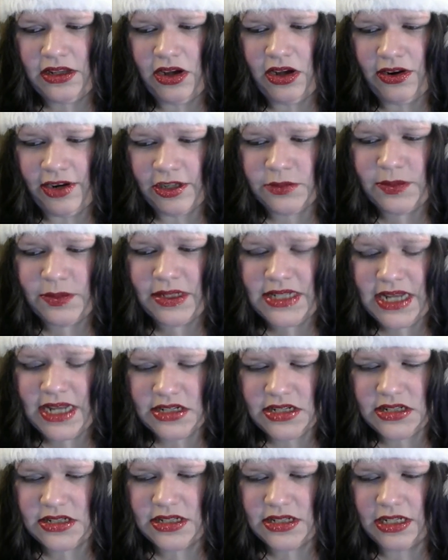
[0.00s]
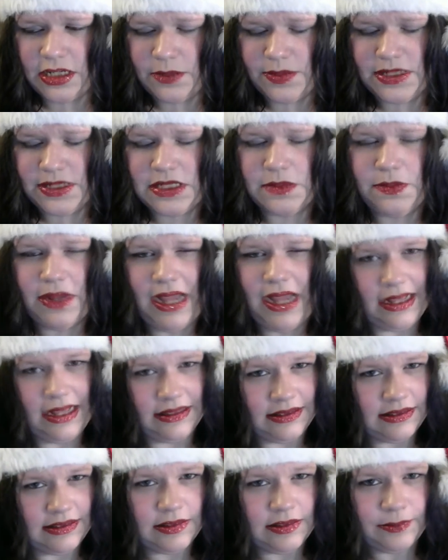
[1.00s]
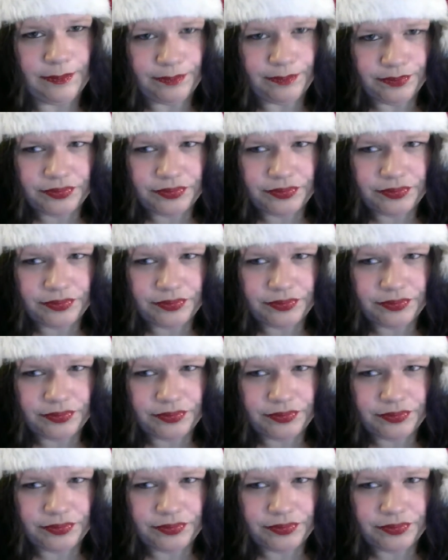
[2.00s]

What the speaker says: our expectations are going to be surpassed.